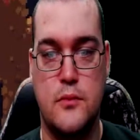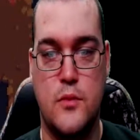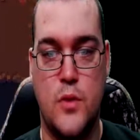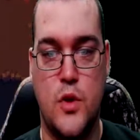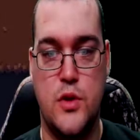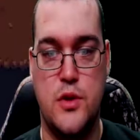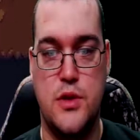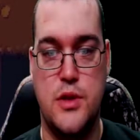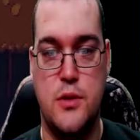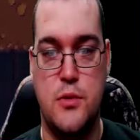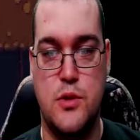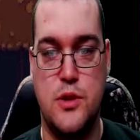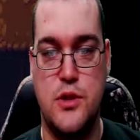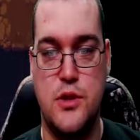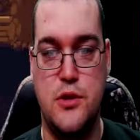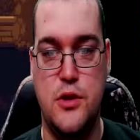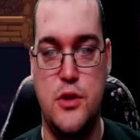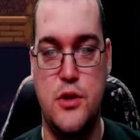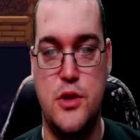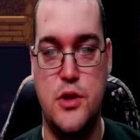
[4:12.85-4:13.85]
See, we're
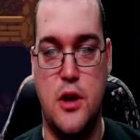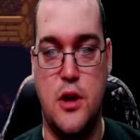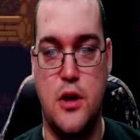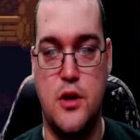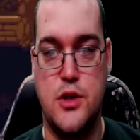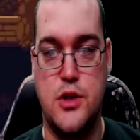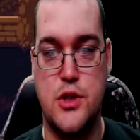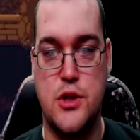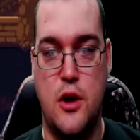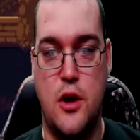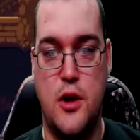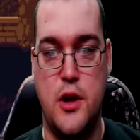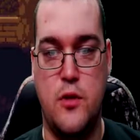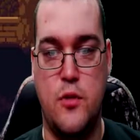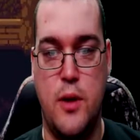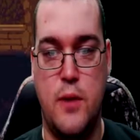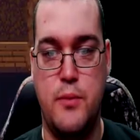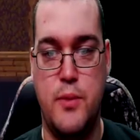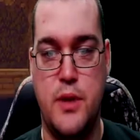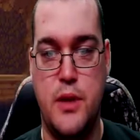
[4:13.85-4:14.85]
still using our starting
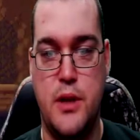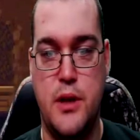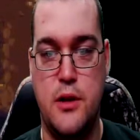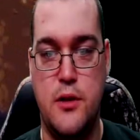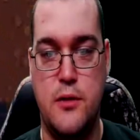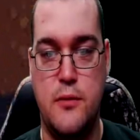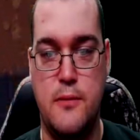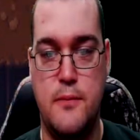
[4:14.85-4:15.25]
weapon here.